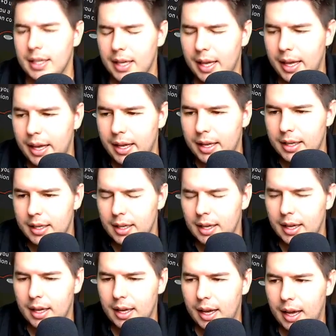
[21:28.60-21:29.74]
and
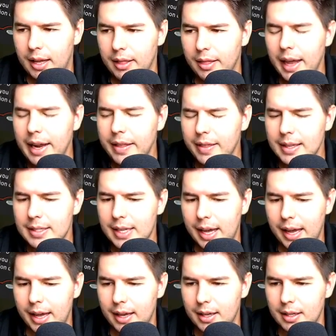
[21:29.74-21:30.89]
I like this
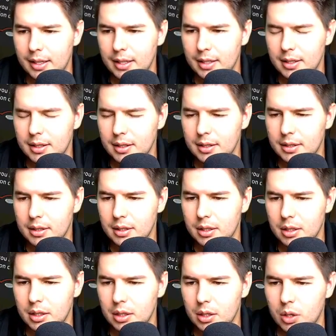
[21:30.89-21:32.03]
hand.
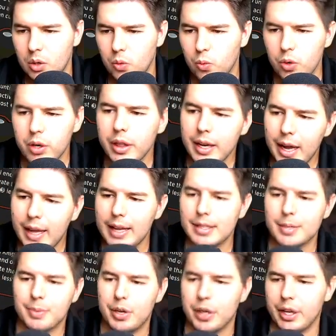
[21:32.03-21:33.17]
Worthy Knight is a
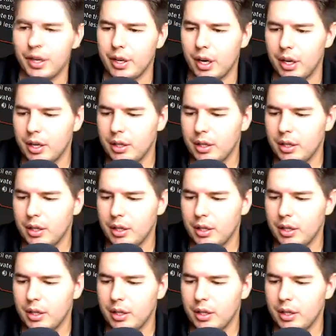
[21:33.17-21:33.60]
pretty good card,